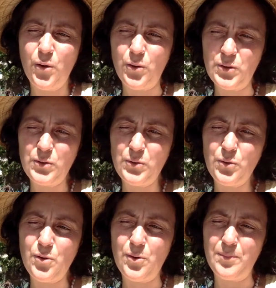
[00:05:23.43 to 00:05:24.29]
or
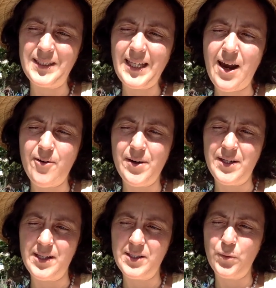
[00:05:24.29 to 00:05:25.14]
storms
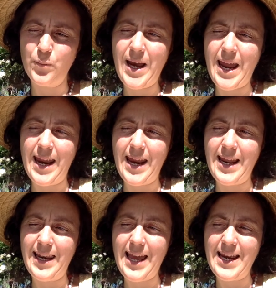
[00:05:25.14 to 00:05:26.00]
carried it away
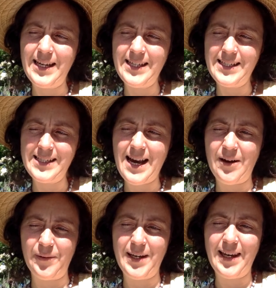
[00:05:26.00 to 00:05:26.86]
and laid it
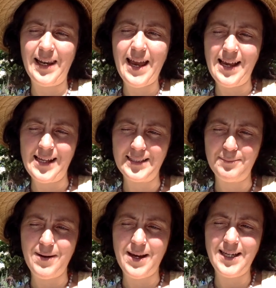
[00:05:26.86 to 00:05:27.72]
down in layers
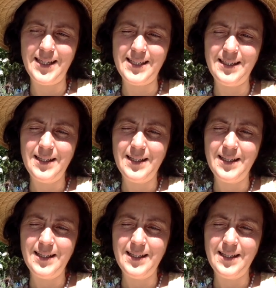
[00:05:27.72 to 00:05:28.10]
many,